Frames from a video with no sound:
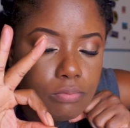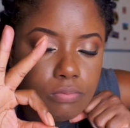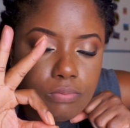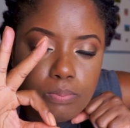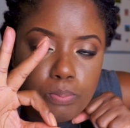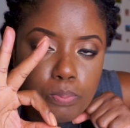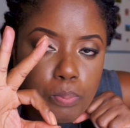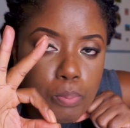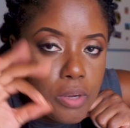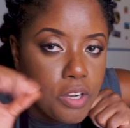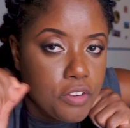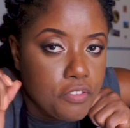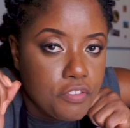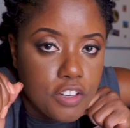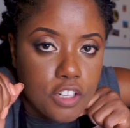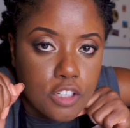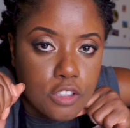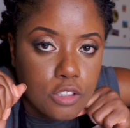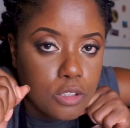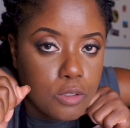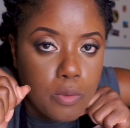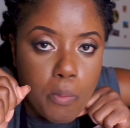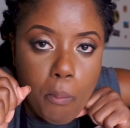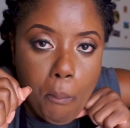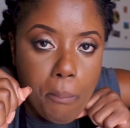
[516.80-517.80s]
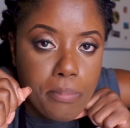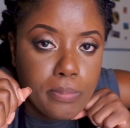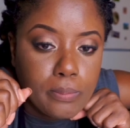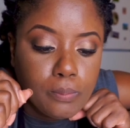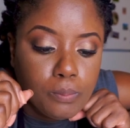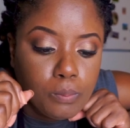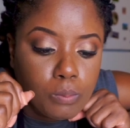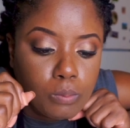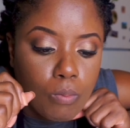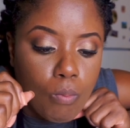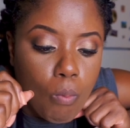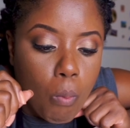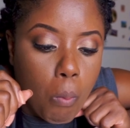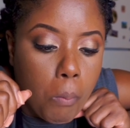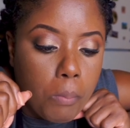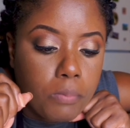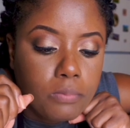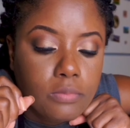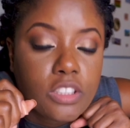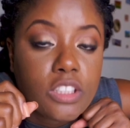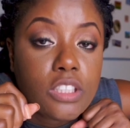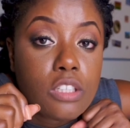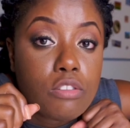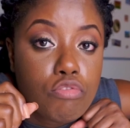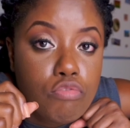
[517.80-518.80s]
perfect.
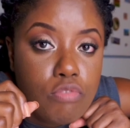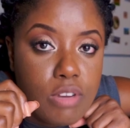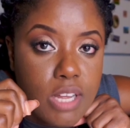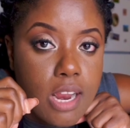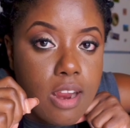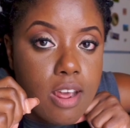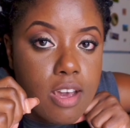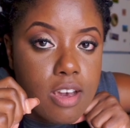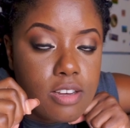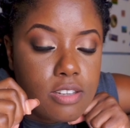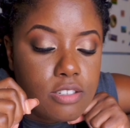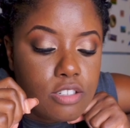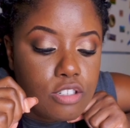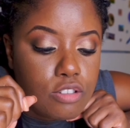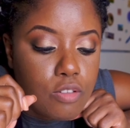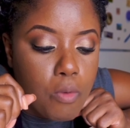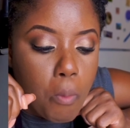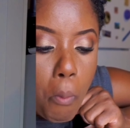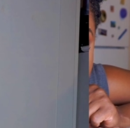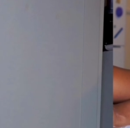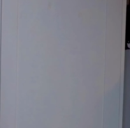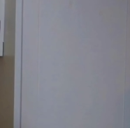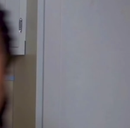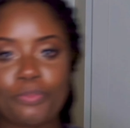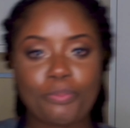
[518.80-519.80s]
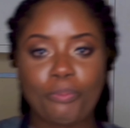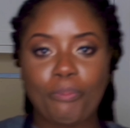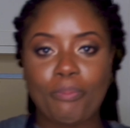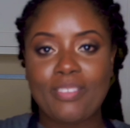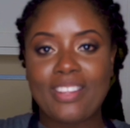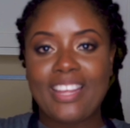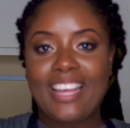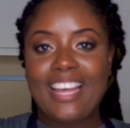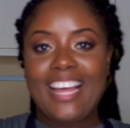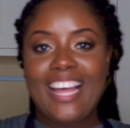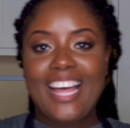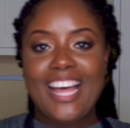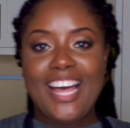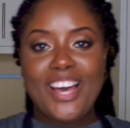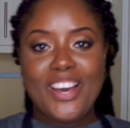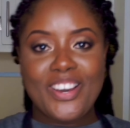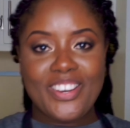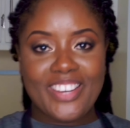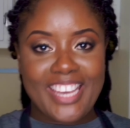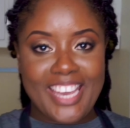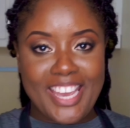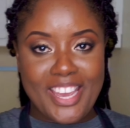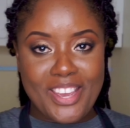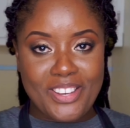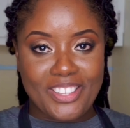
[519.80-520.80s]
It really is.
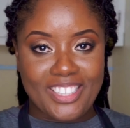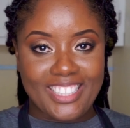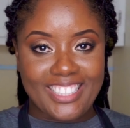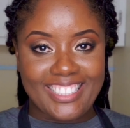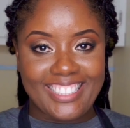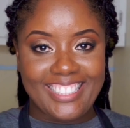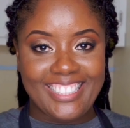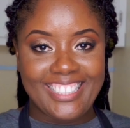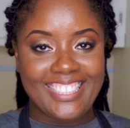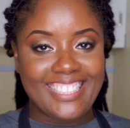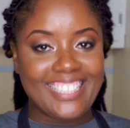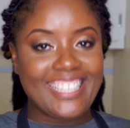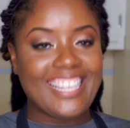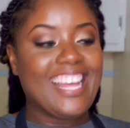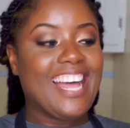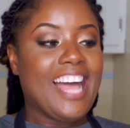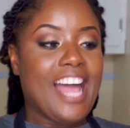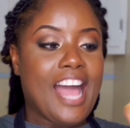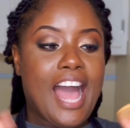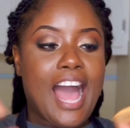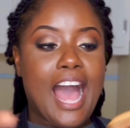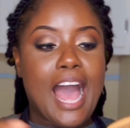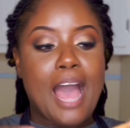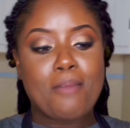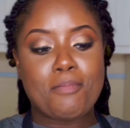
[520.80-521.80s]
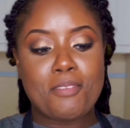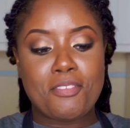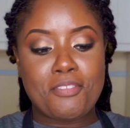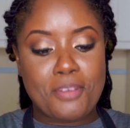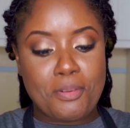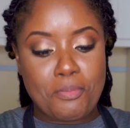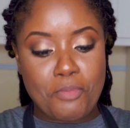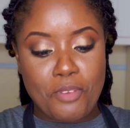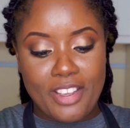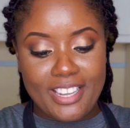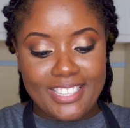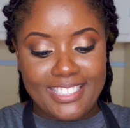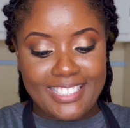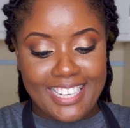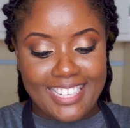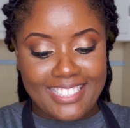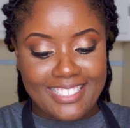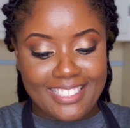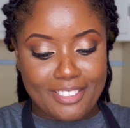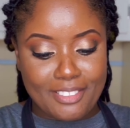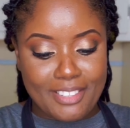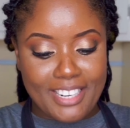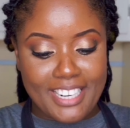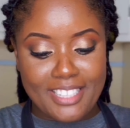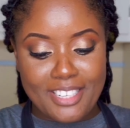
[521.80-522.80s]
Okay, y'all, I'm even more
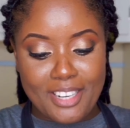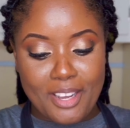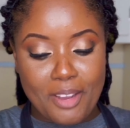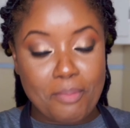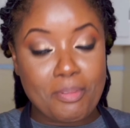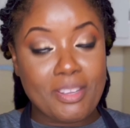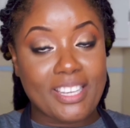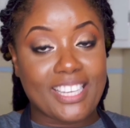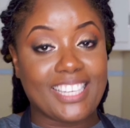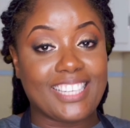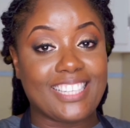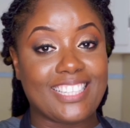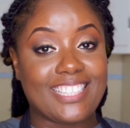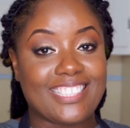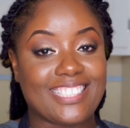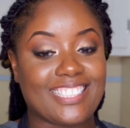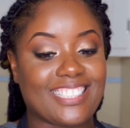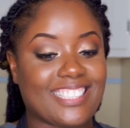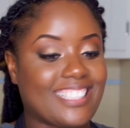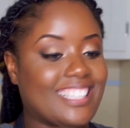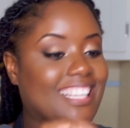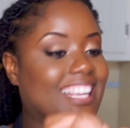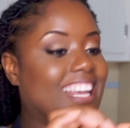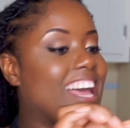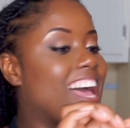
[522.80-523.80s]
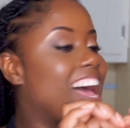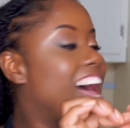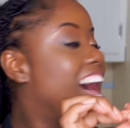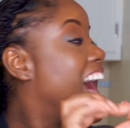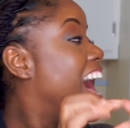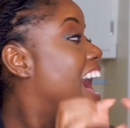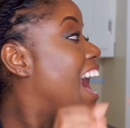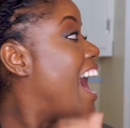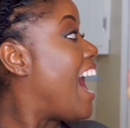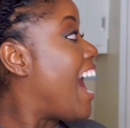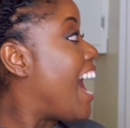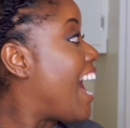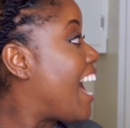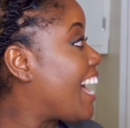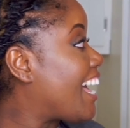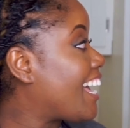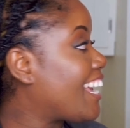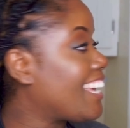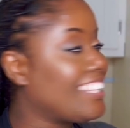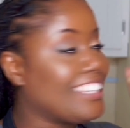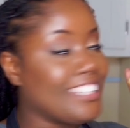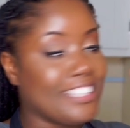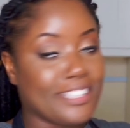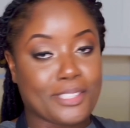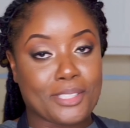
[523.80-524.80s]
excited right now because
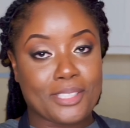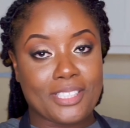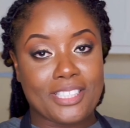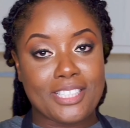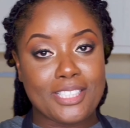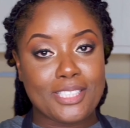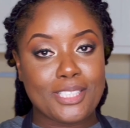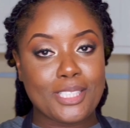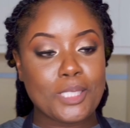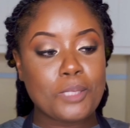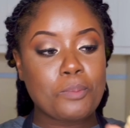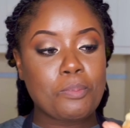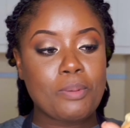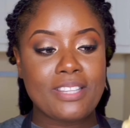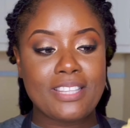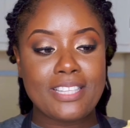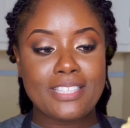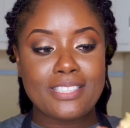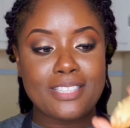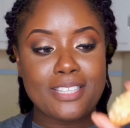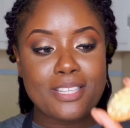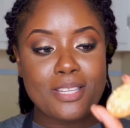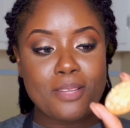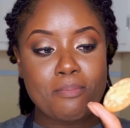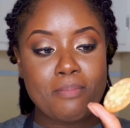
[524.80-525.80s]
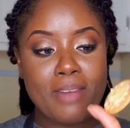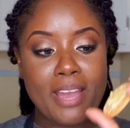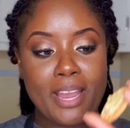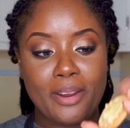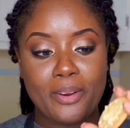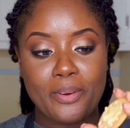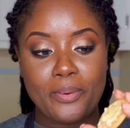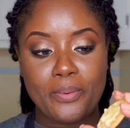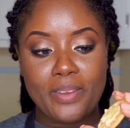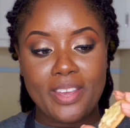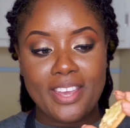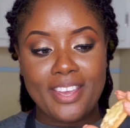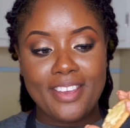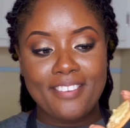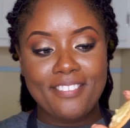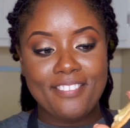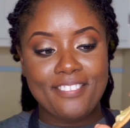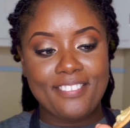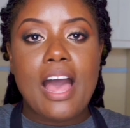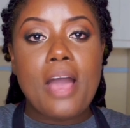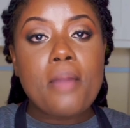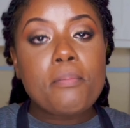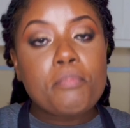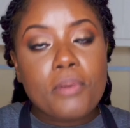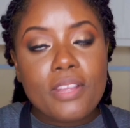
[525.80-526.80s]
I literally just put this in the microwave.
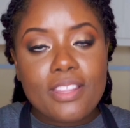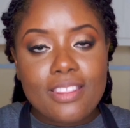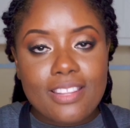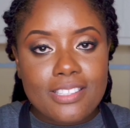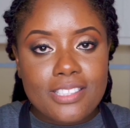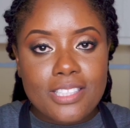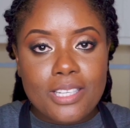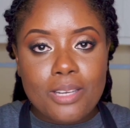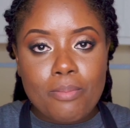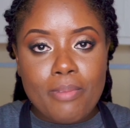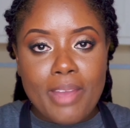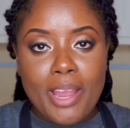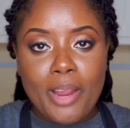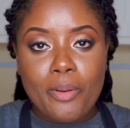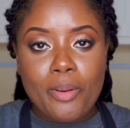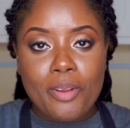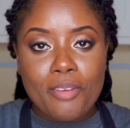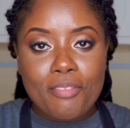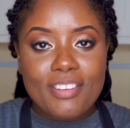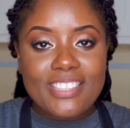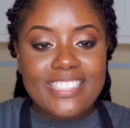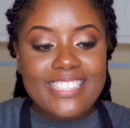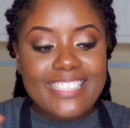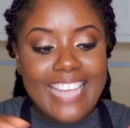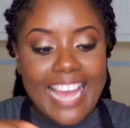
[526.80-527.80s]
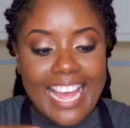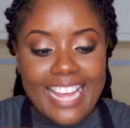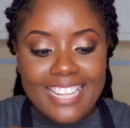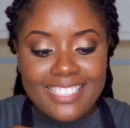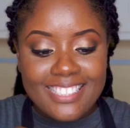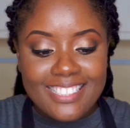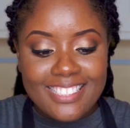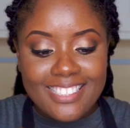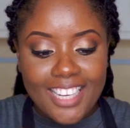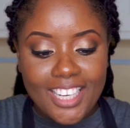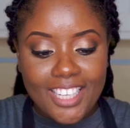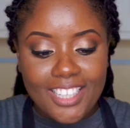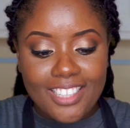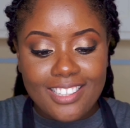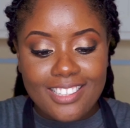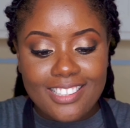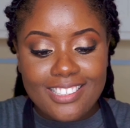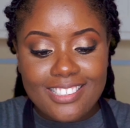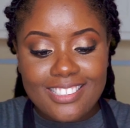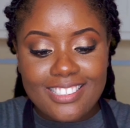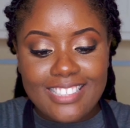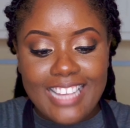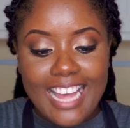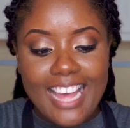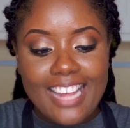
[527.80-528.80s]
I put this in the microwave for 10
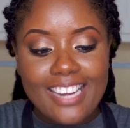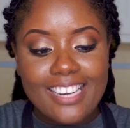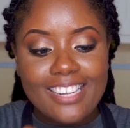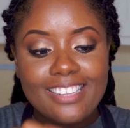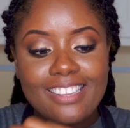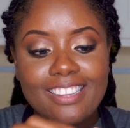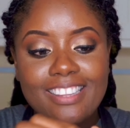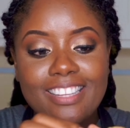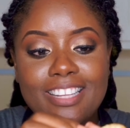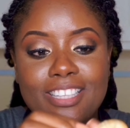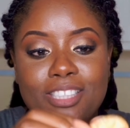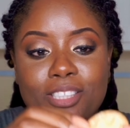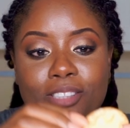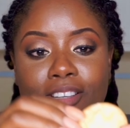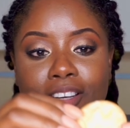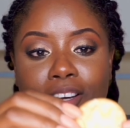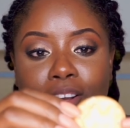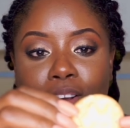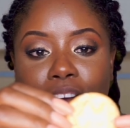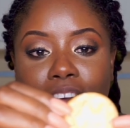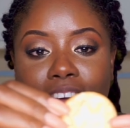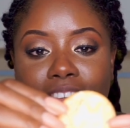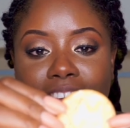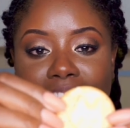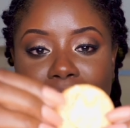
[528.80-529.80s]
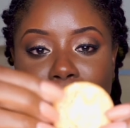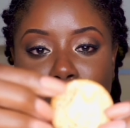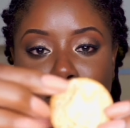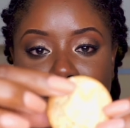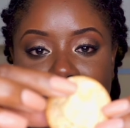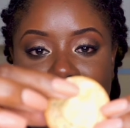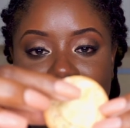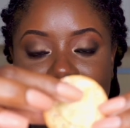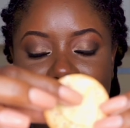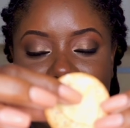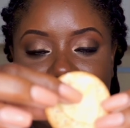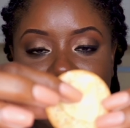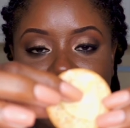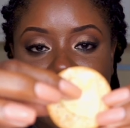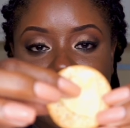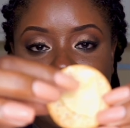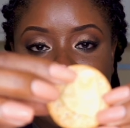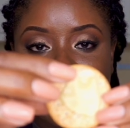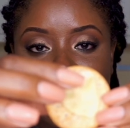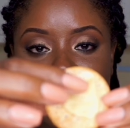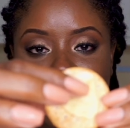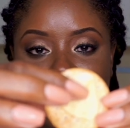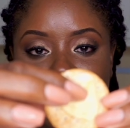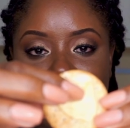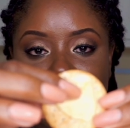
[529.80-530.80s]
seconds and it literally already melted like
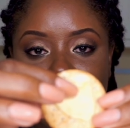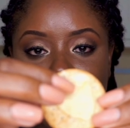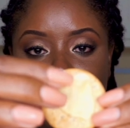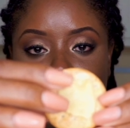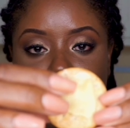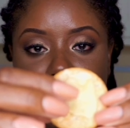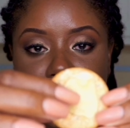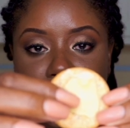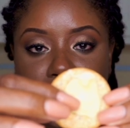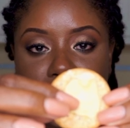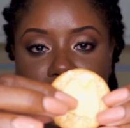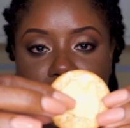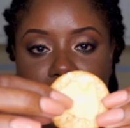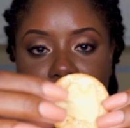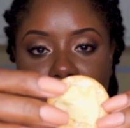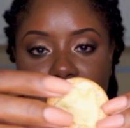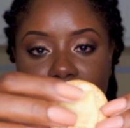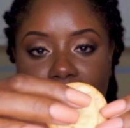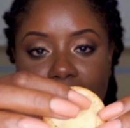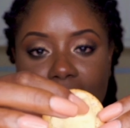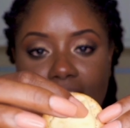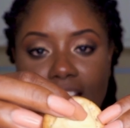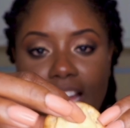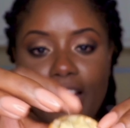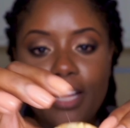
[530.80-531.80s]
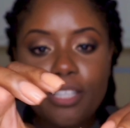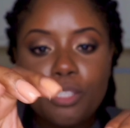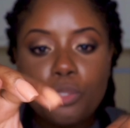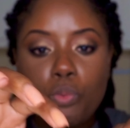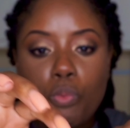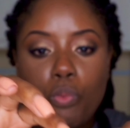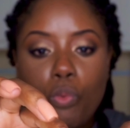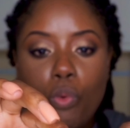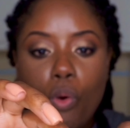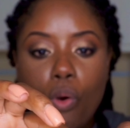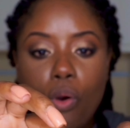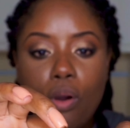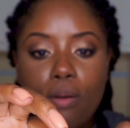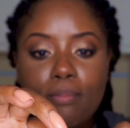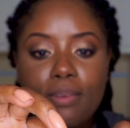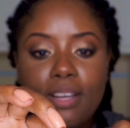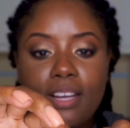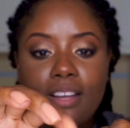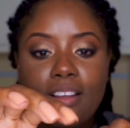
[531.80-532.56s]
this much. It's warm